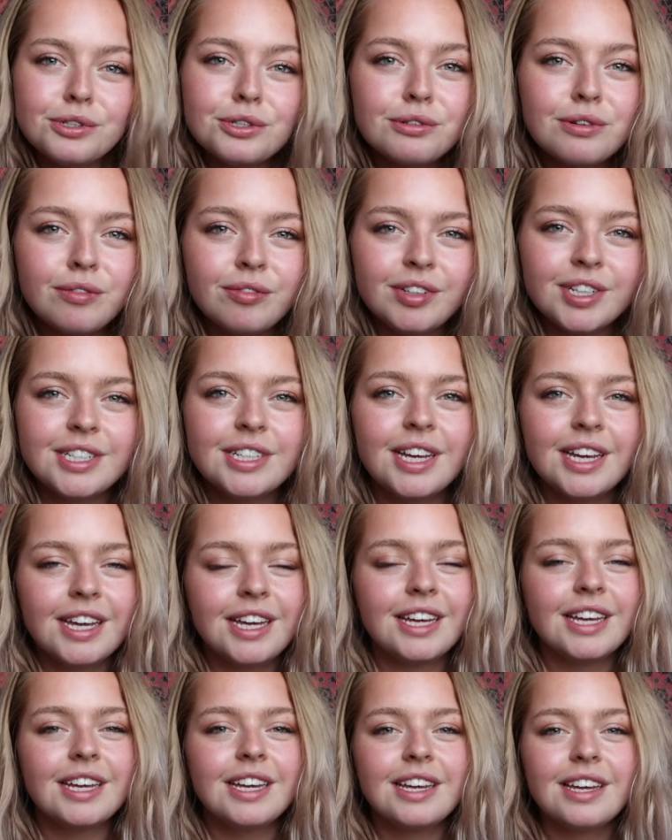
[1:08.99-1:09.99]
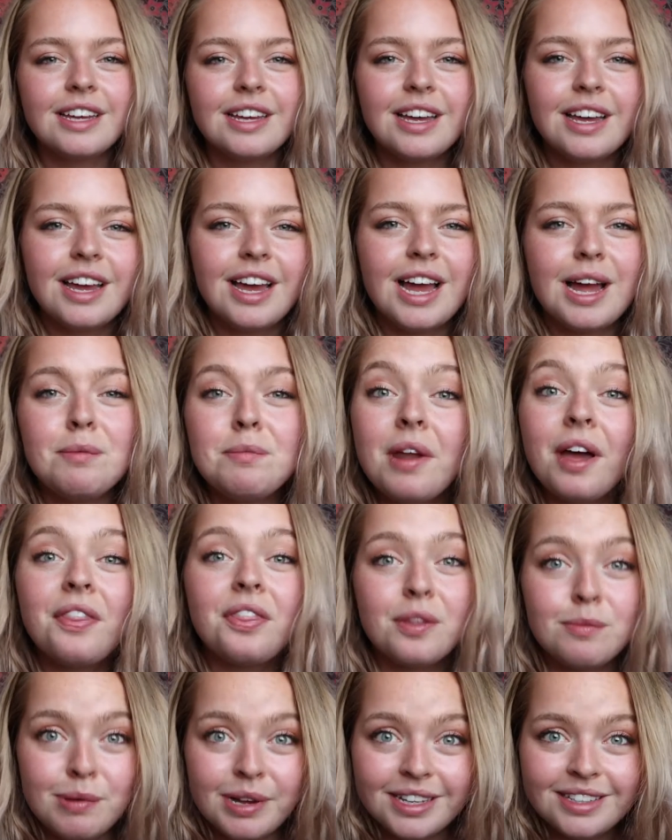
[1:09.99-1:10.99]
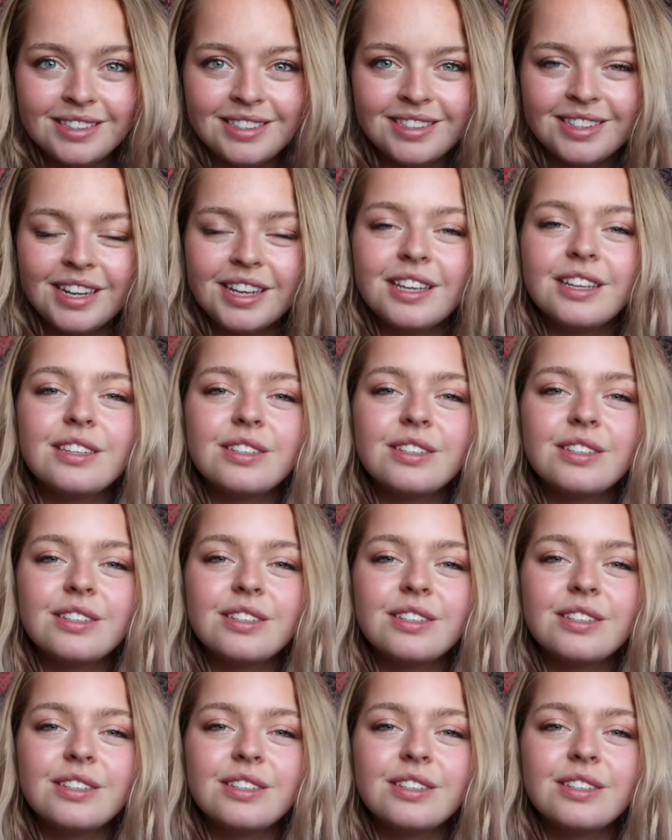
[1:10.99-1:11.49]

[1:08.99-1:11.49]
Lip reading: do every day, I'm not the best.